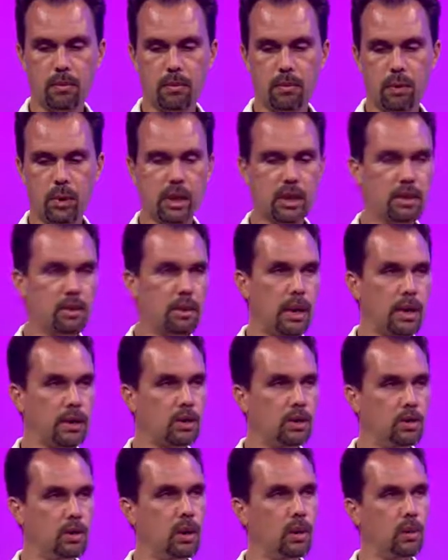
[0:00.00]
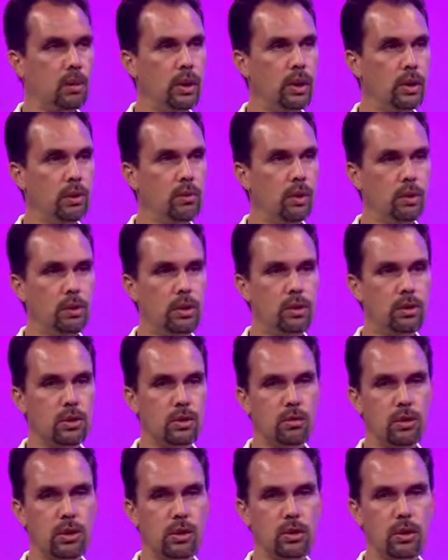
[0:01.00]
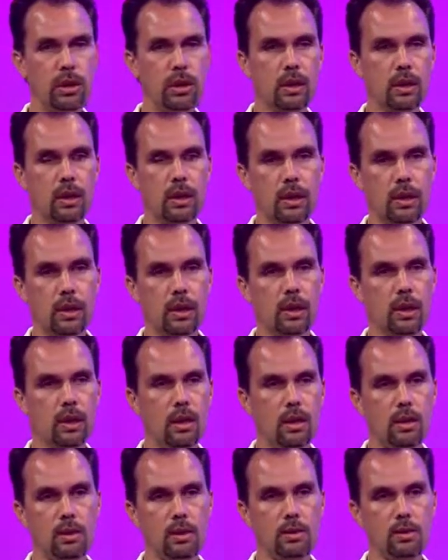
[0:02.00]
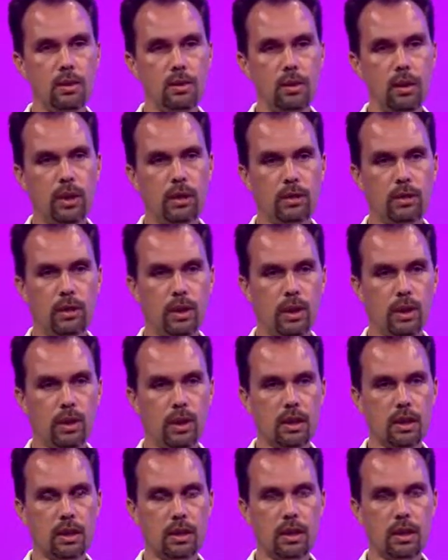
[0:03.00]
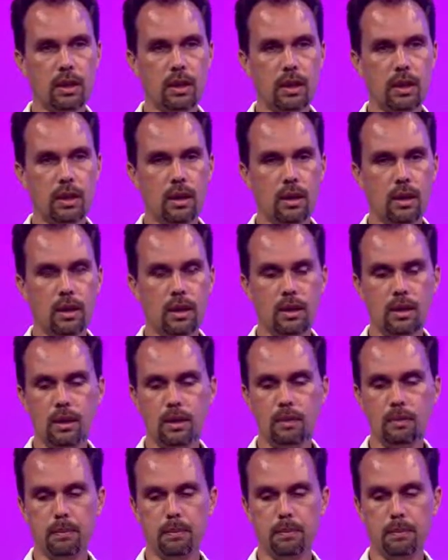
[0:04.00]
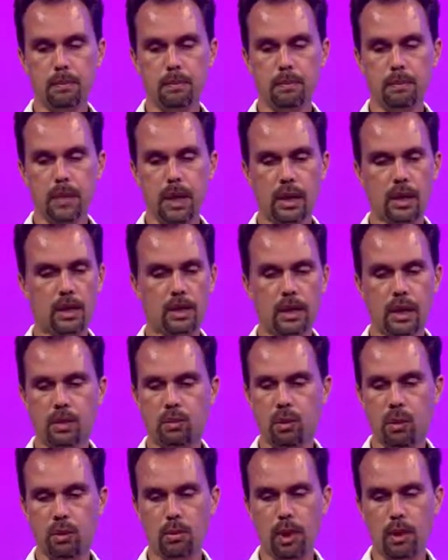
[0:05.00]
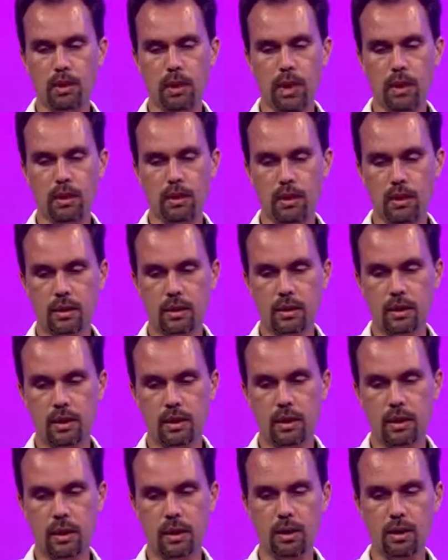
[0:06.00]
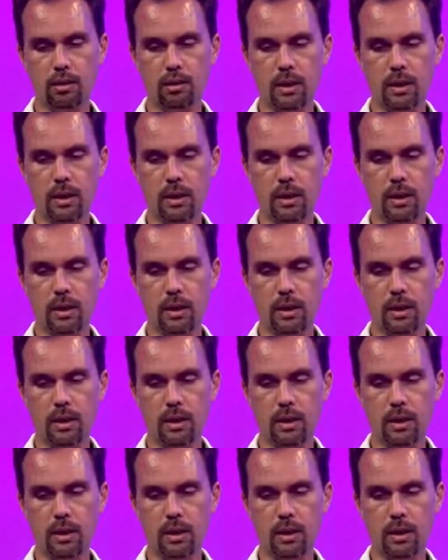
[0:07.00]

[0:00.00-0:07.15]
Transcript: bring us back to what we should be doing, a different way of thinking. I can talk more about that later,